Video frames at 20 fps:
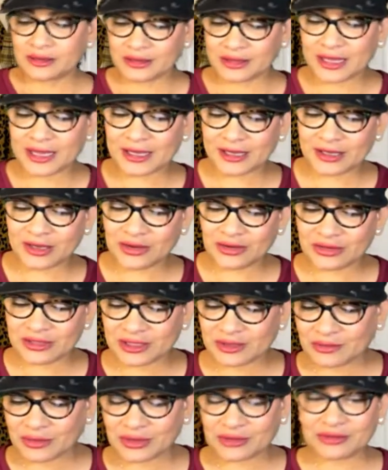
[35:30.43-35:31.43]
Thank you,
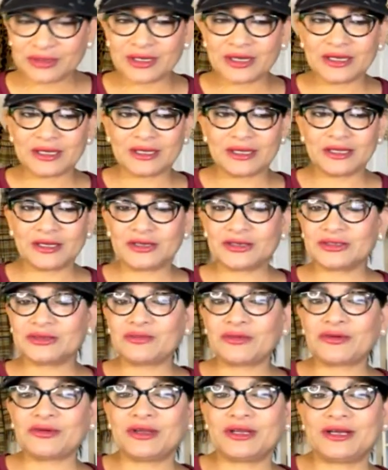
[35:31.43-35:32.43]
Simone. And here's
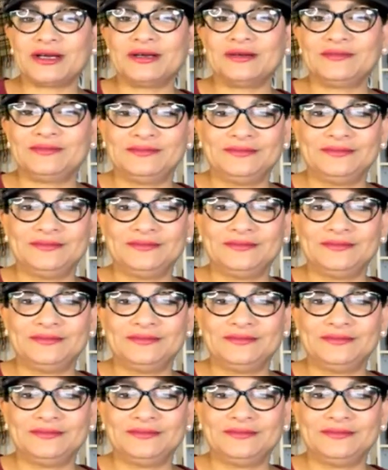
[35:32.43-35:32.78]
Maria.